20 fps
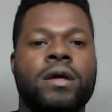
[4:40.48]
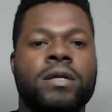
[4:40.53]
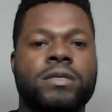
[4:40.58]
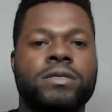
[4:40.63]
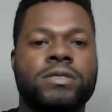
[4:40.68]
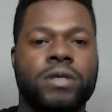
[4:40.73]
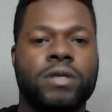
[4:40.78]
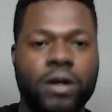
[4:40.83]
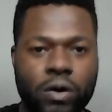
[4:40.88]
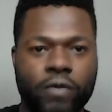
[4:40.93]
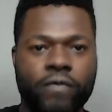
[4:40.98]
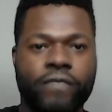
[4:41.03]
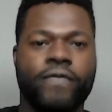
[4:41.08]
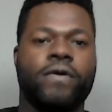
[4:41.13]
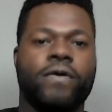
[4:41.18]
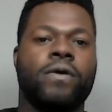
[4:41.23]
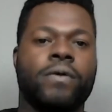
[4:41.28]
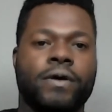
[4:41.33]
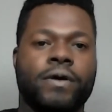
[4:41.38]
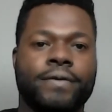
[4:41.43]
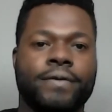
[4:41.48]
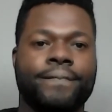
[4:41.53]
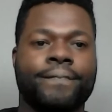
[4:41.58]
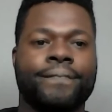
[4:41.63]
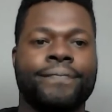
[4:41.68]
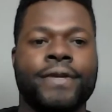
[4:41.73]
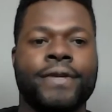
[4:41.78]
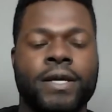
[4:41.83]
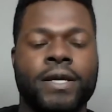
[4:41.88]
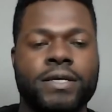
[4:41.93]
to go forward.
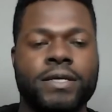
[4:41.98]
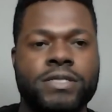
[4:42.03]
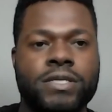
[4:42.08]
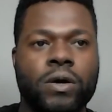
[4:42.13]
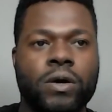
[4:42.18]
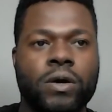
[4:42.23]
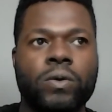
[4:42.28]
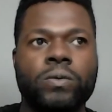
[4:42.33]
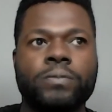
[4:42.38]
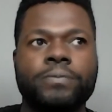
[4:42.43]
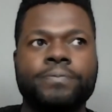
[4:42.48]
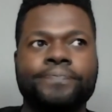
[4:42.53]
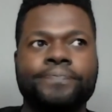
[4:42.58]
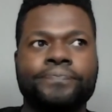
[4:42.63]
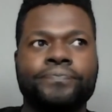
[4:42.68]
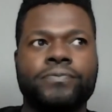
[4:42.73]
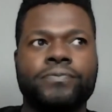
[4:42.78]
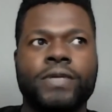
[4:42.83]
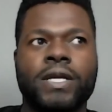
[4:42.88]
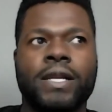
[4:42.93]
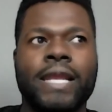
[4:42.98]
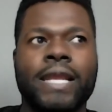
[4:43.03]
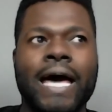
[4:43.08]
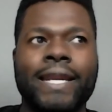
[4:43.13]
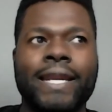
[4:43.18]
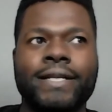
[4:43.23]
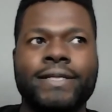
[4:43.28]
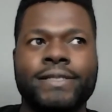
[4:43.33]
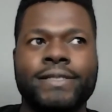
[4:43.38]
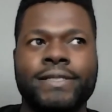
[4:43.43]
So a
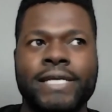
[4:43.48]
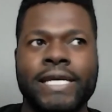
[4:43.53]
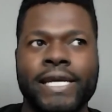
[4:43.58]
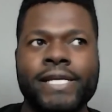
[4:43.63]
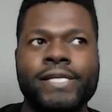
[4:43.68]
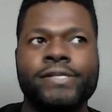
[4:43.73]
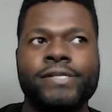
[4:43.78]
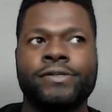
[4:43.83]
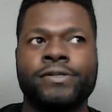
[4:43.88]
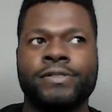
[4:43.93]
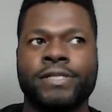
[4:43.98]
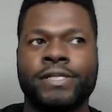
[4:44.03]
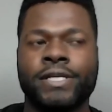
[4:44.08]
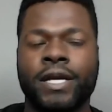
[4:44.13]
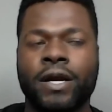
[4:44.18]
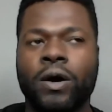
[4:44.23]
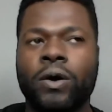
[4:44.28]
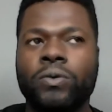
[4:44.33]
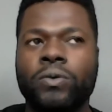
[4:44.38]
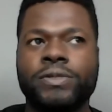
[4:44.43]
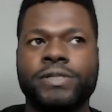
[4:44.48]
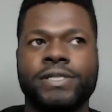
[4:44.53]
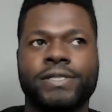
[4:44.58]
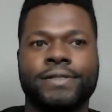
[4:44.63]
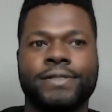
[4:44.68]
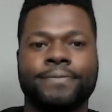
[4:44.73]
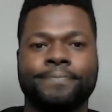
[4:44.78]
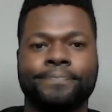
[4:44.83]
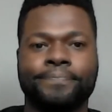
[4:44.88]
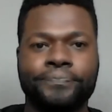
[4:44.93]
lot of teachers and
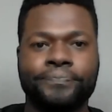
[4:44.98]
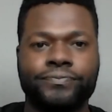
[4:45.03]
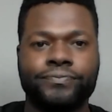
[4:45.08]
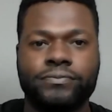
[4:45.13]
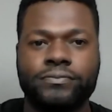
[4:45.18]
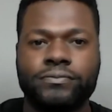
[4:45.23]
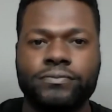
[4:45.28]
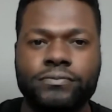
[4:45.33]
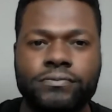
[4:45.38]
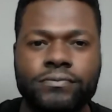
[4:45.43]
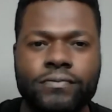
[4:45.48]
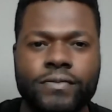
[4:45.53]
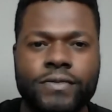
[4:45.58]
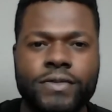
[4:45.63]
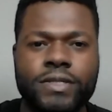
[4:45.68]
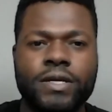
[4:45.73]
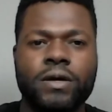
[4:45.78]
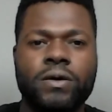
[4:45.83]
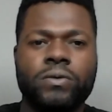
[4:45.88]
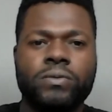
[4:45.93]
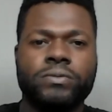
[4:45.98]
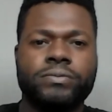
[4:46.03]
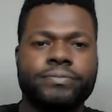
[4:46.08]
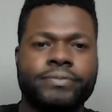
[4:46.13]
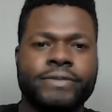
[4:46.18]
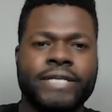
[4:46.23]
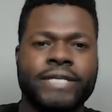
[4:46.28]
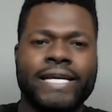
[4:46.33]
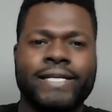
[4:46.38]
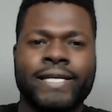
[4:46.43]
coaches don't
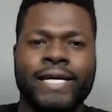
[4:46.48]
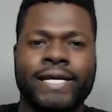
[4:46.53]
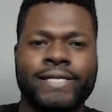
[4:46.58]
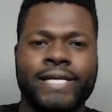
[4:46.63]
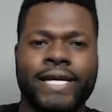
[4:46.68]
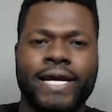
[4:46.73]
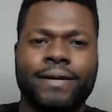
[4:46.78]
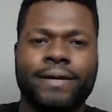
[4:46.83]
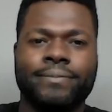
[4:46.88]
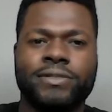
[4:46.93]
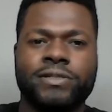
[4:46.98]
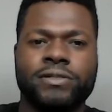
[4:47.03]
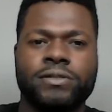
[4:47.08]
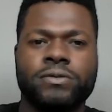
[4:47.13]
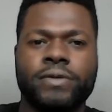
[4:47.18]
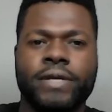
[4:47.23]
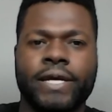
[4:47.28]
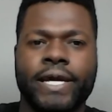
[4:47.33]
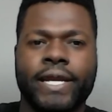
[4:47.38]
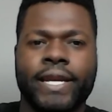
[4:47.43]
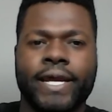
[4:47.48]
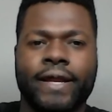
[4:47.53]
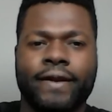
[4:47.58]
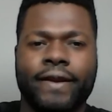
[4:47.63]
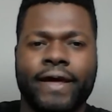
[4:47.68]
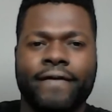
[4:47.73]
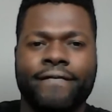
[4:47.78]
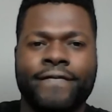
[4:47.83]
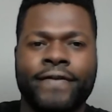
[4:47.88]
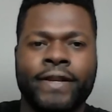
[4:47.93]
take that time to do that. And I,
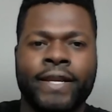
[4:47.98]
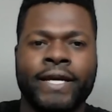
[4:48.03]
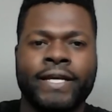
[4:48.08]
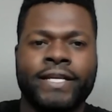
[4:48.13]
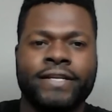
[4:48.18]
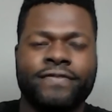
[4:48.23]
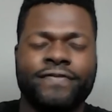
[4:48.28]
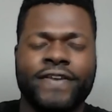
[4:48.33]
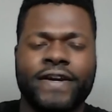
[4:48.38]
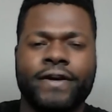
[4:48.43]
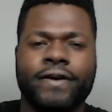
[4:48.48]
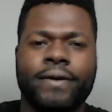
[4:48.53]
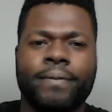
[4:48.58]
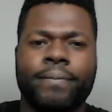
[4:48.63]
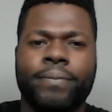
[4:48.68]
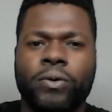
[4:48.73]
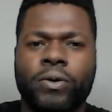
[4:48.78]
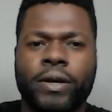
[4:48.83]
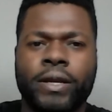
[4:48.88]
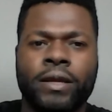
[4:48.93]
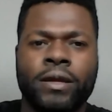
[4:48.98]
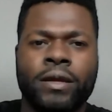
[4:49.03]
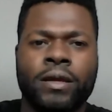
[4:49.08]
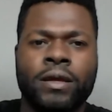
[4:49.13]
I feel like it's very important